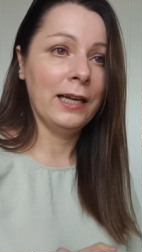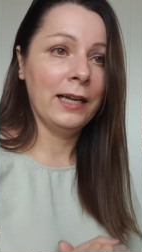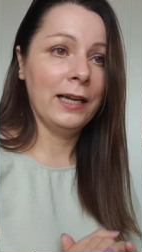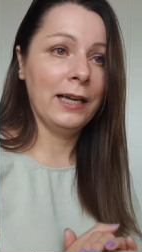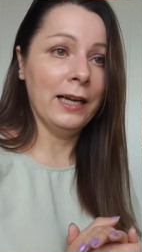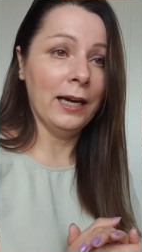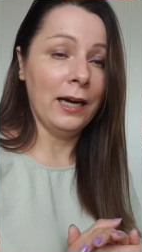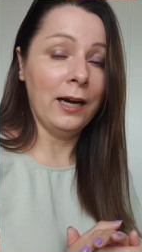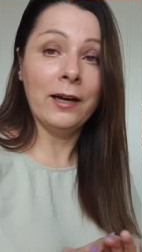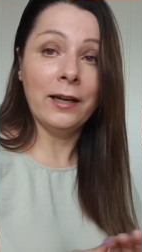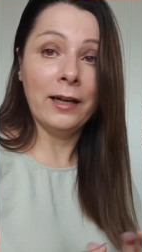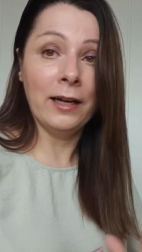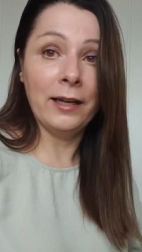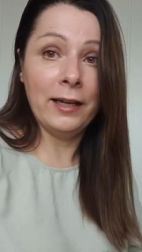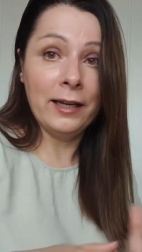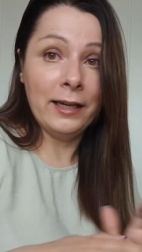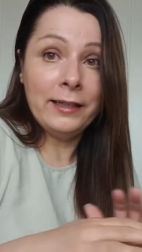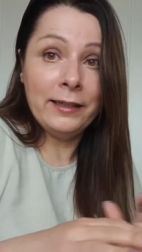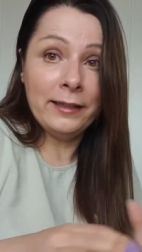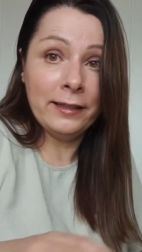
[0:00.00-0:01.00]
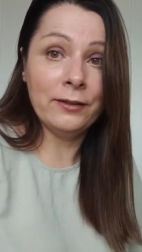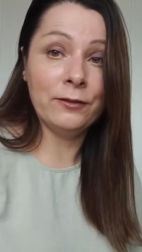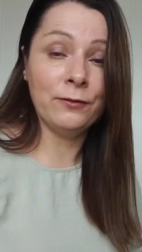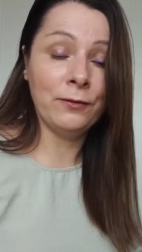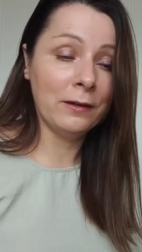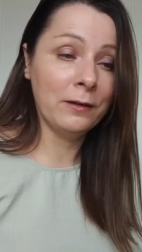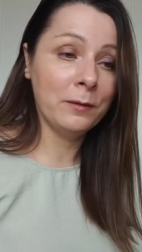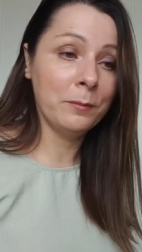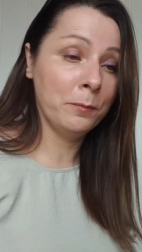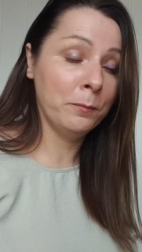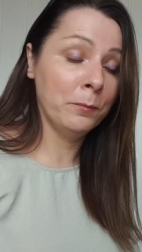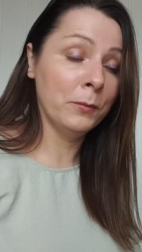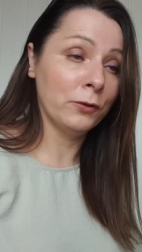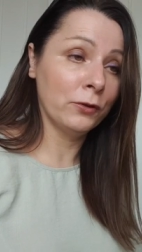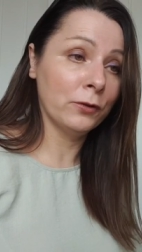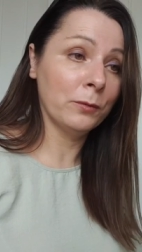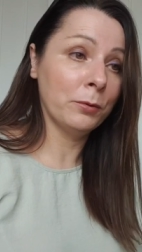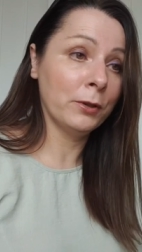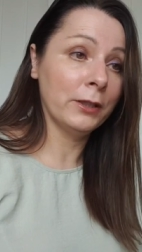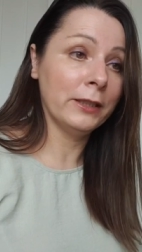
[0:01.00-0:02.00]
It, I, it is very
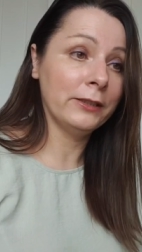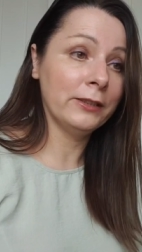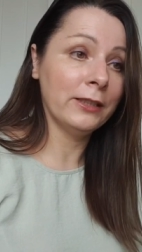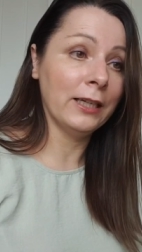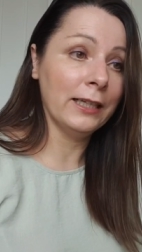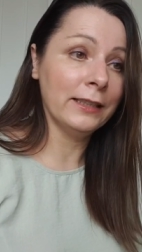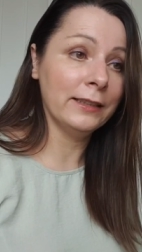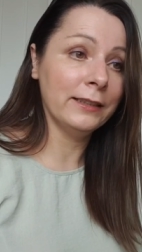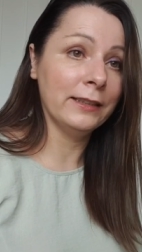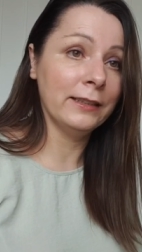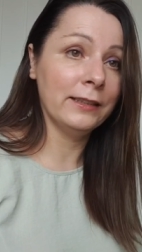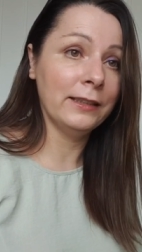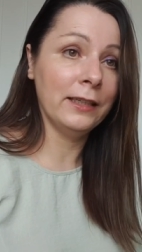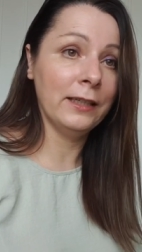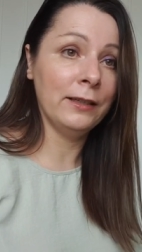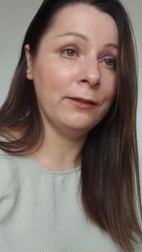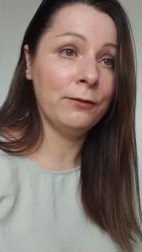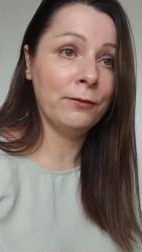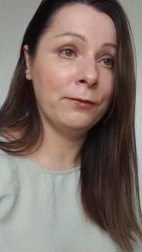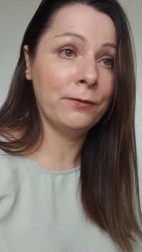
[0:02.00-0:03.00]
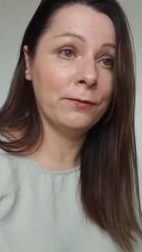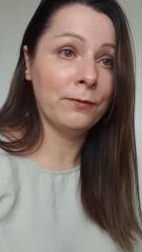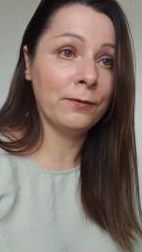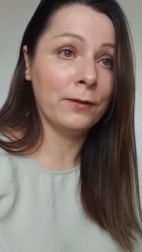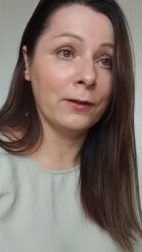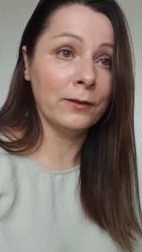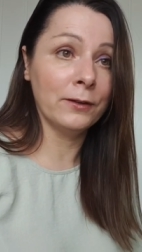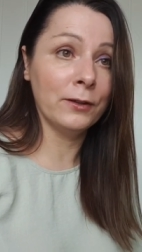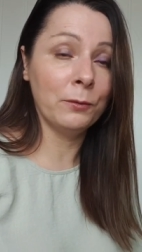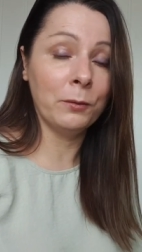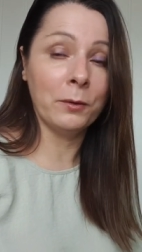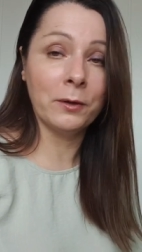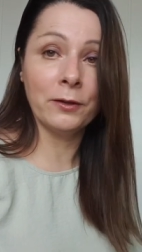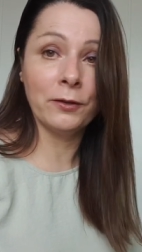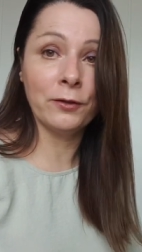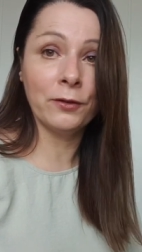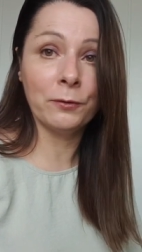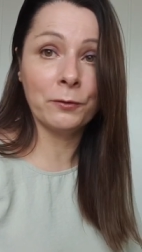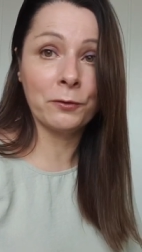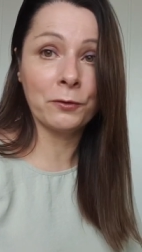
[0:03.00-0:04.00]
much appreciated if like you want to
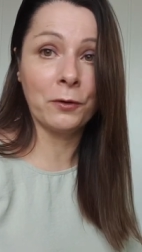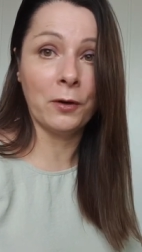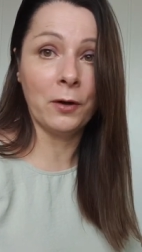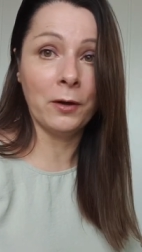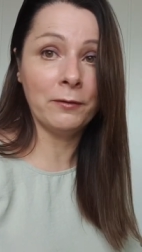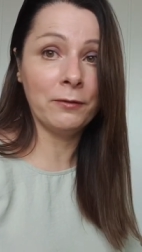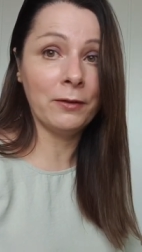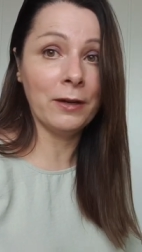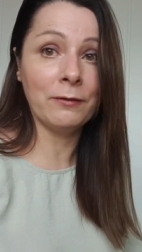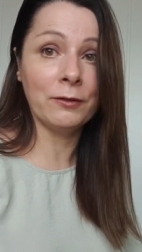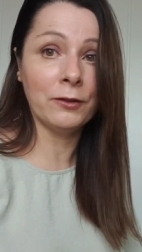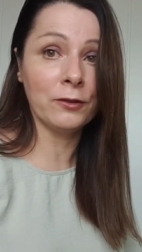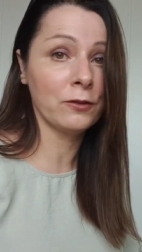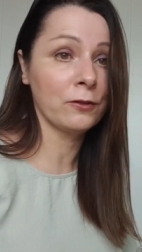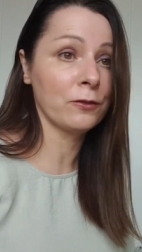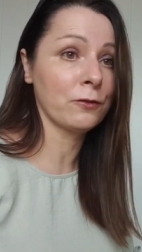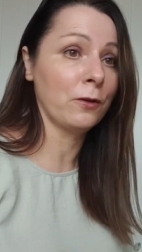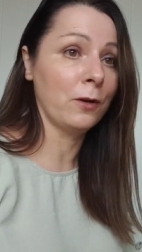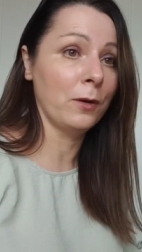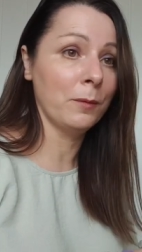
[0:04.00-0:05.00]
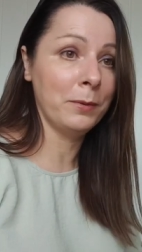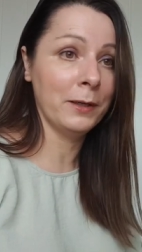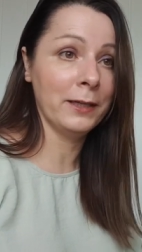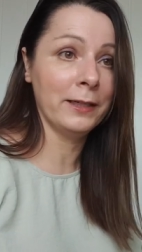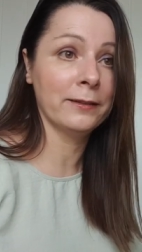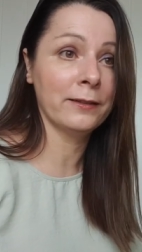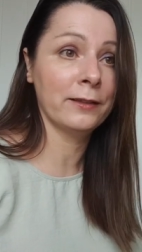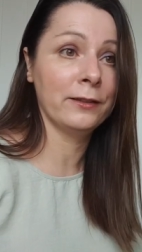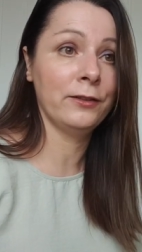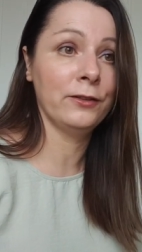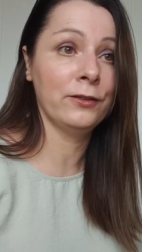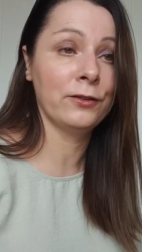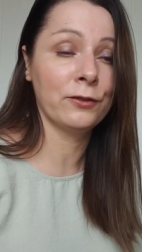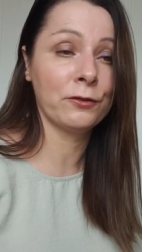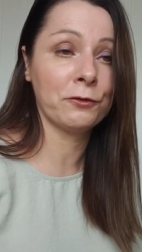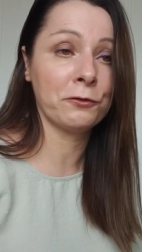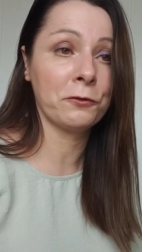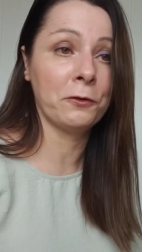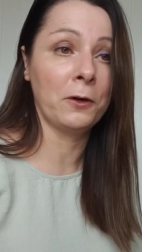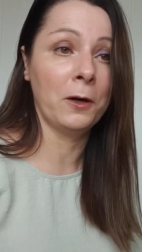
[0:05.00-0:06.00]
subscribe if you haven't subscribed please could you
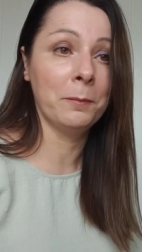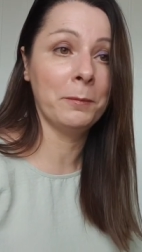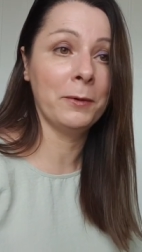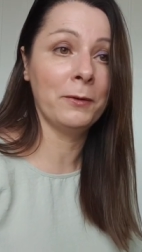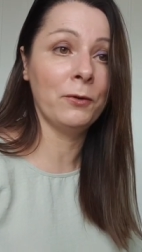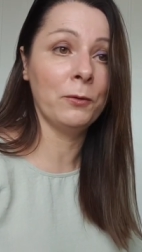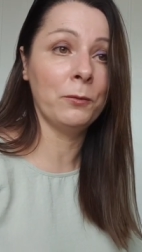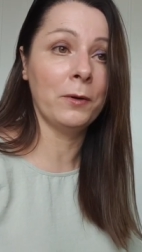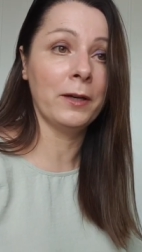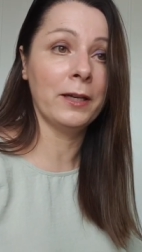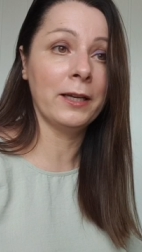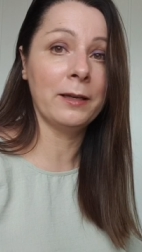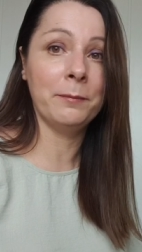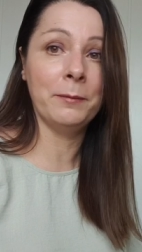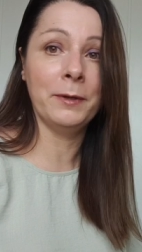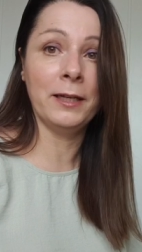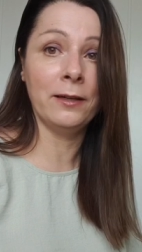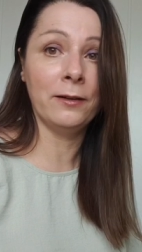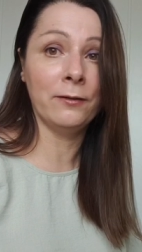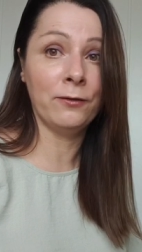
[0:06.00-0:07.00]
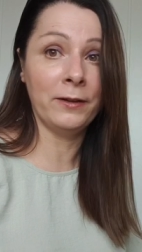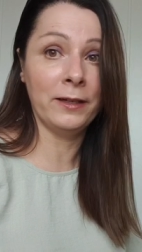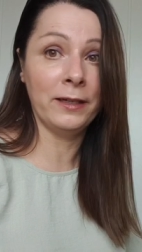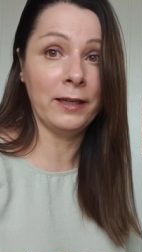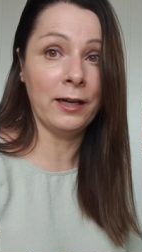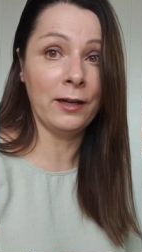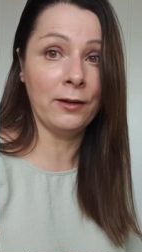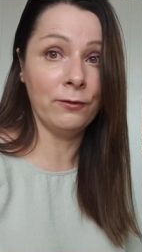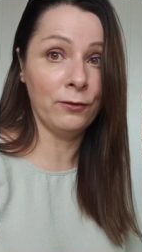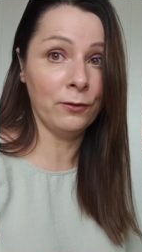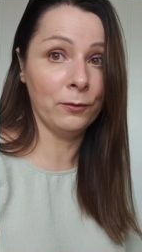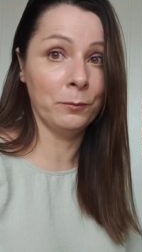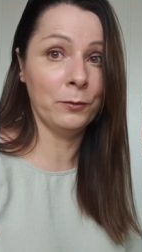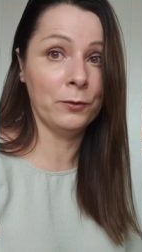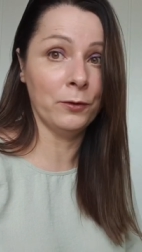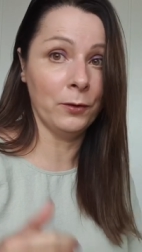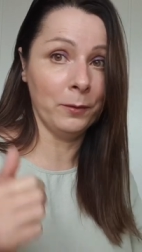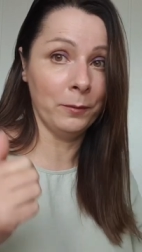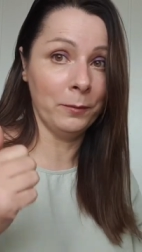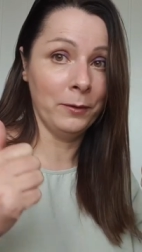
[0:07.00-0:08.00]
subscribe if you want to give me this video a
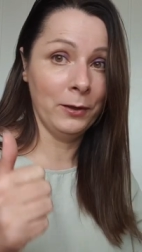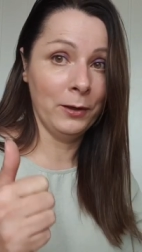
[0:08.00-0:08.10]
thumbs up